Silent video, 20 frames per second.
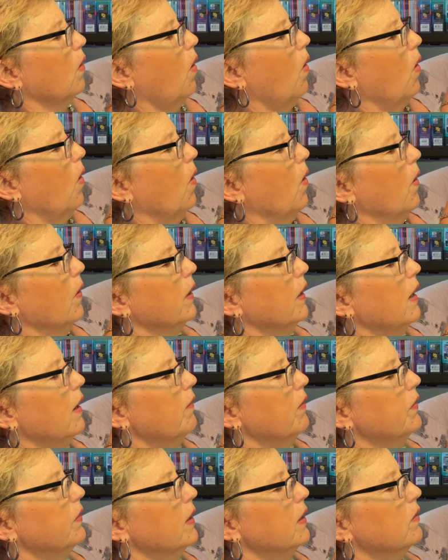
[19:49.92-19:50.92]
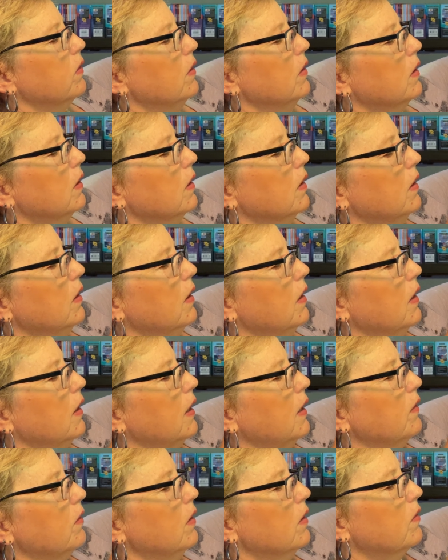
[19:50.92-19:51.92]
along and everything's looking
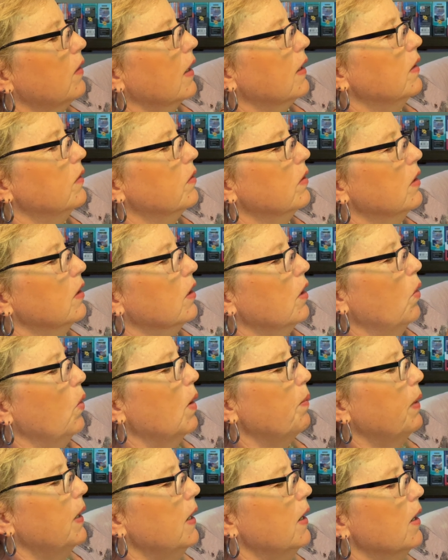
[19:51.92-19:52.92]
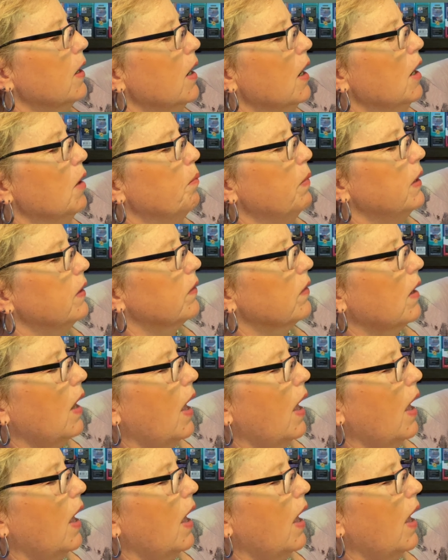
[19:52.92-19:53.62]
good. He looks like he's going to go up here, but his